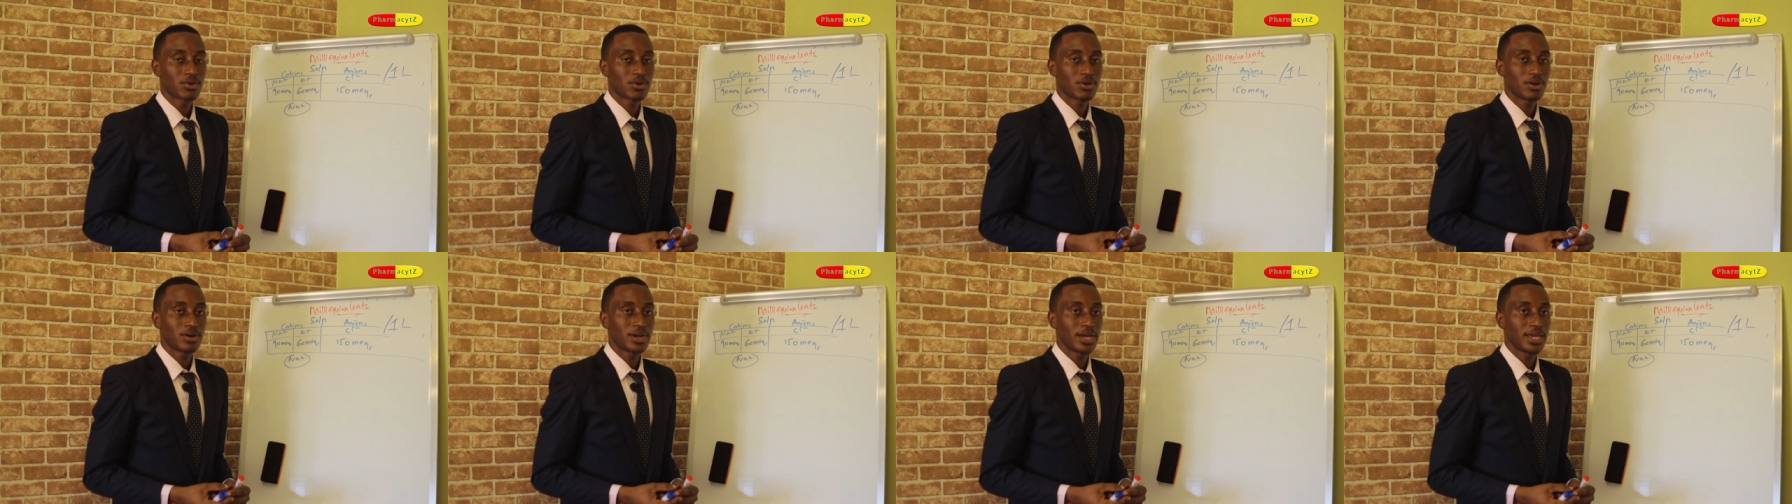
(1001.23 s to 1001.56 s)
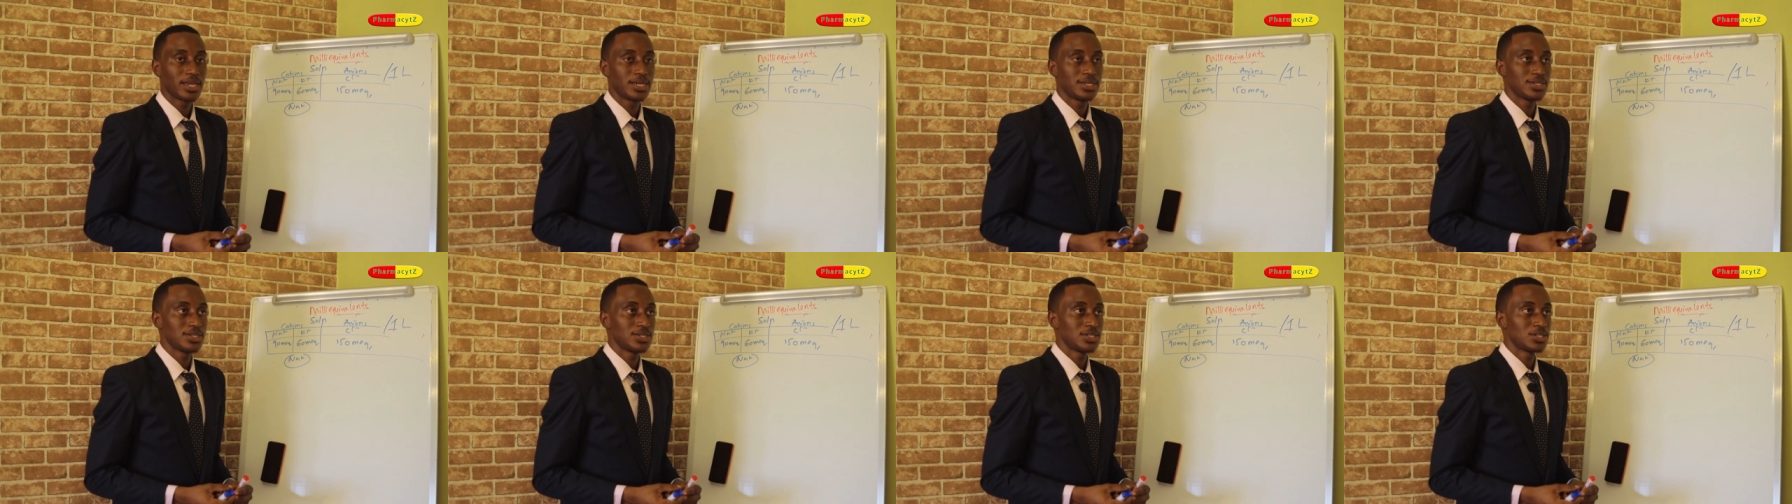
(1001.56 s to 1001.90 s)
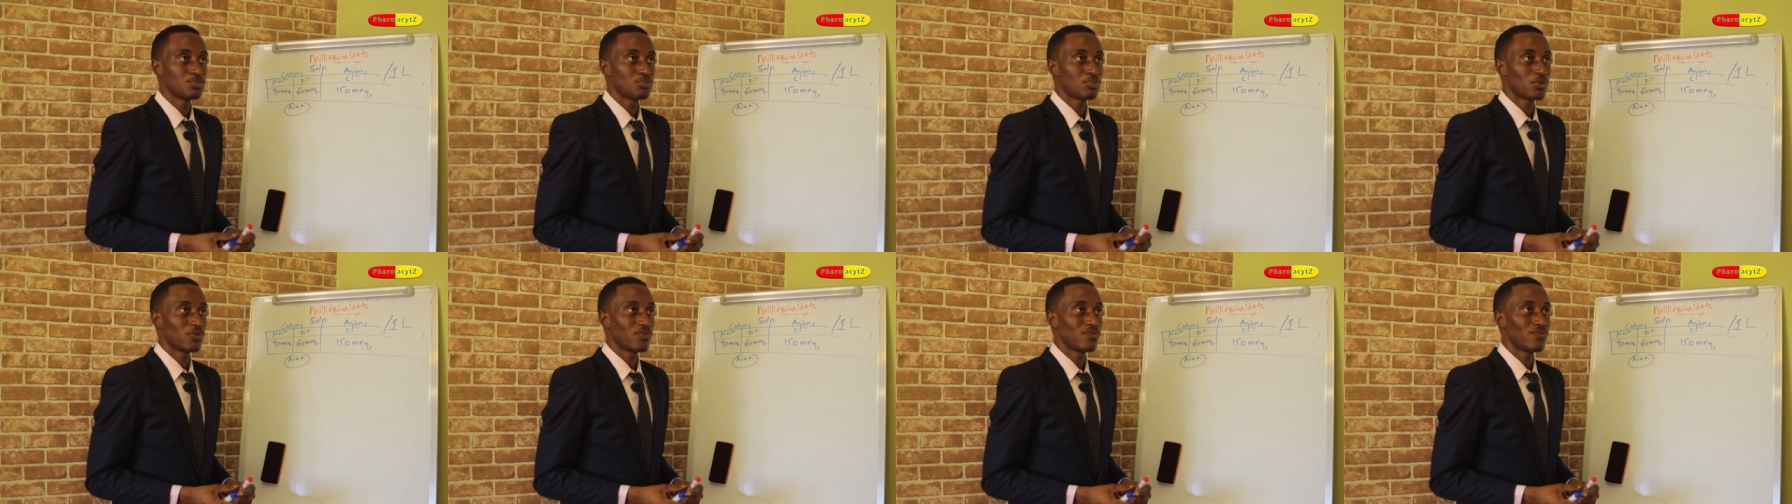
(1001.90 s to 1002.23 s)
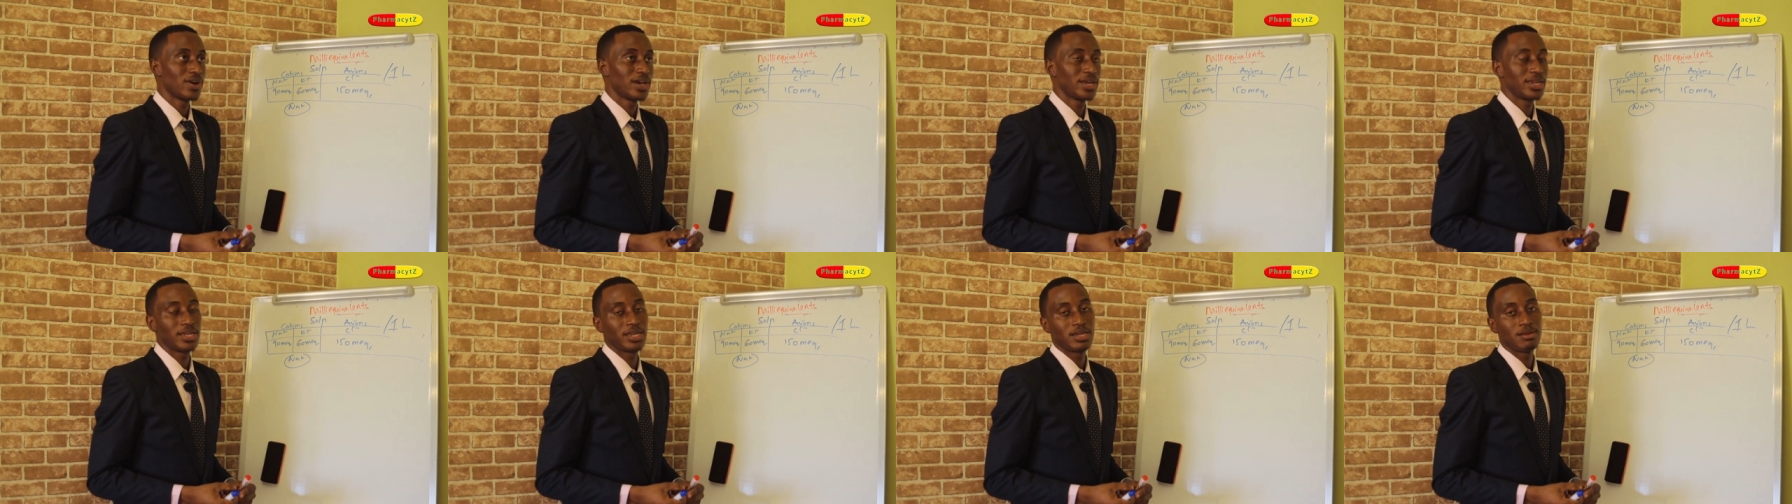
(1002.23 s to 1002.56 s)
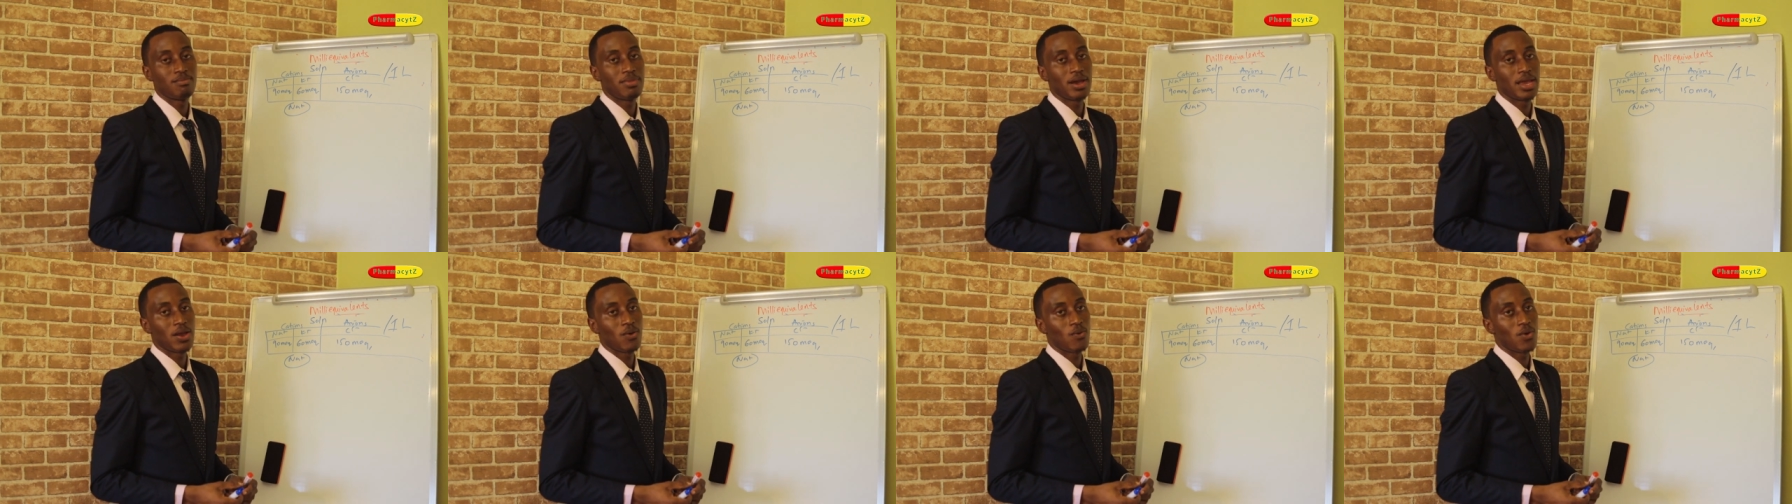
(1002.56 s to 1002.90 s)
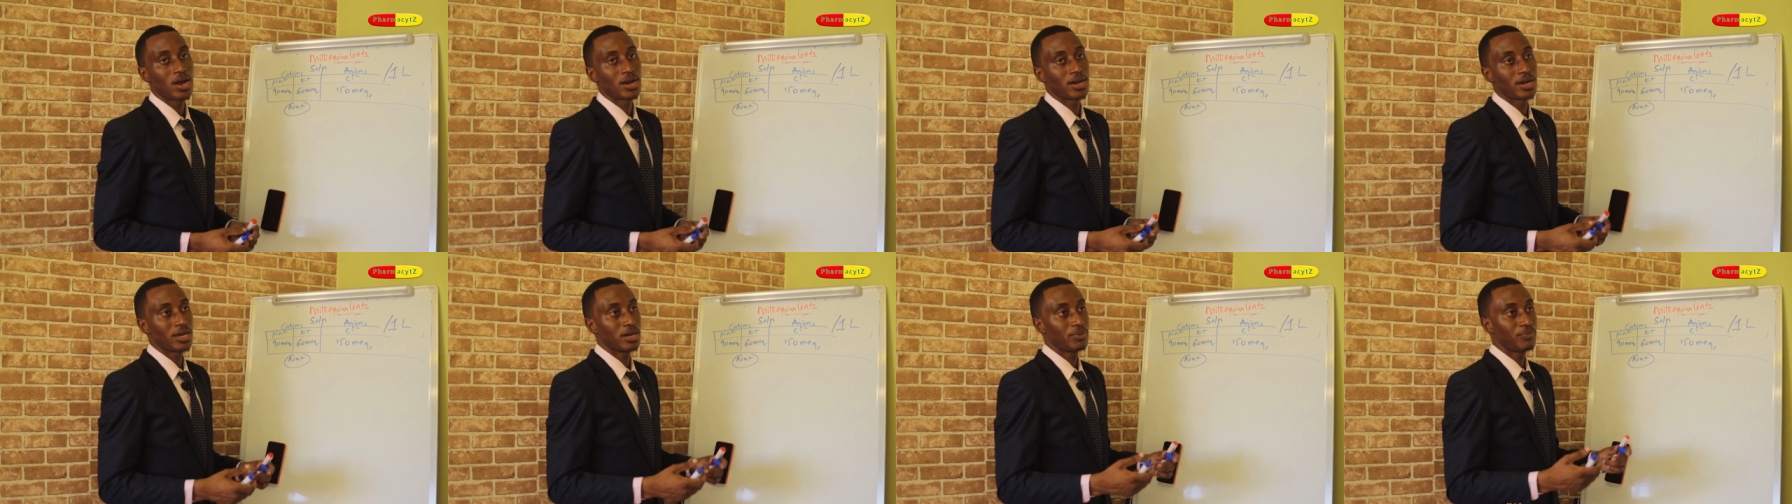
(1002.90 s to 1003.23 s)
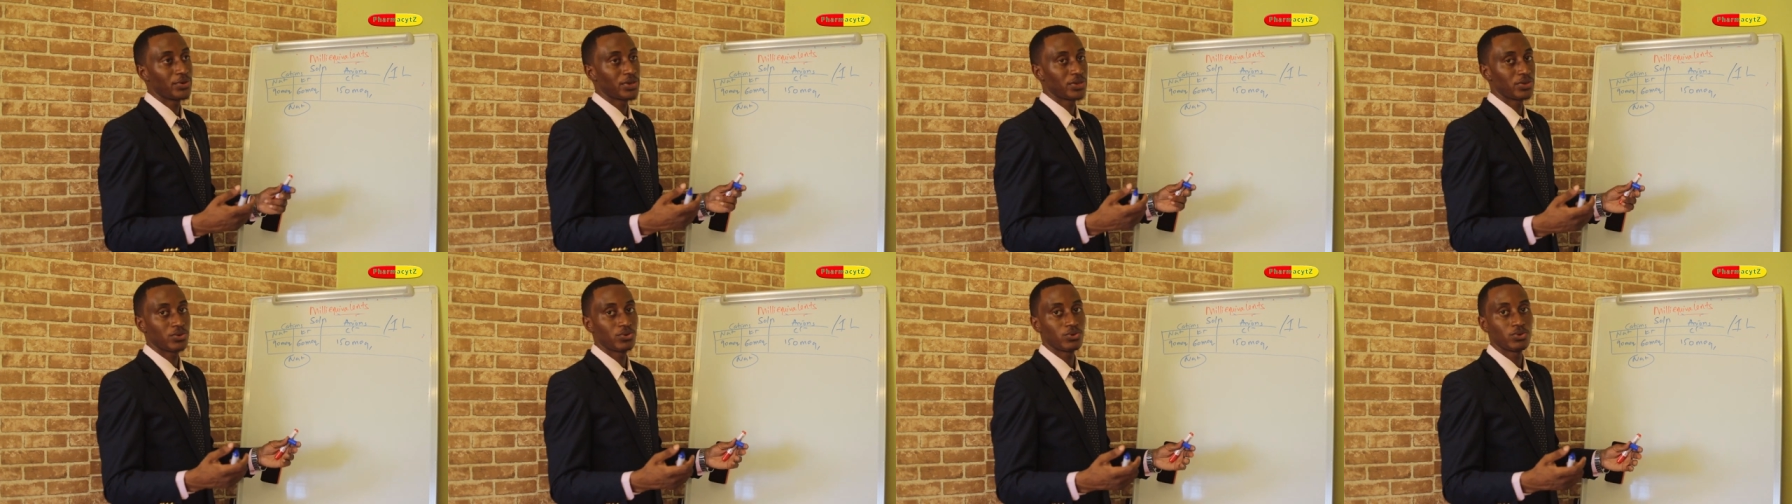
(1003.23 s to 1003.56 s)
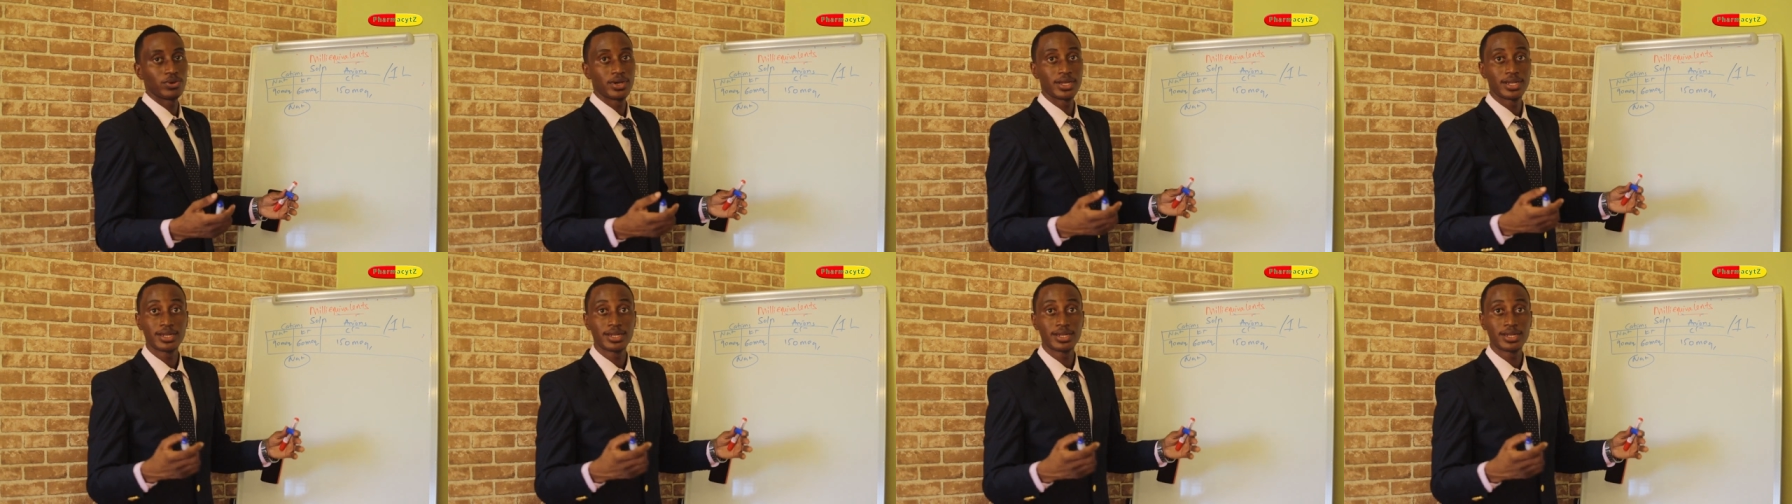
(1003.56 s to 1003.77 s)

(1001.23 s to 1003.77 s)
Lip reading: chloride is provided by 1 MEQ.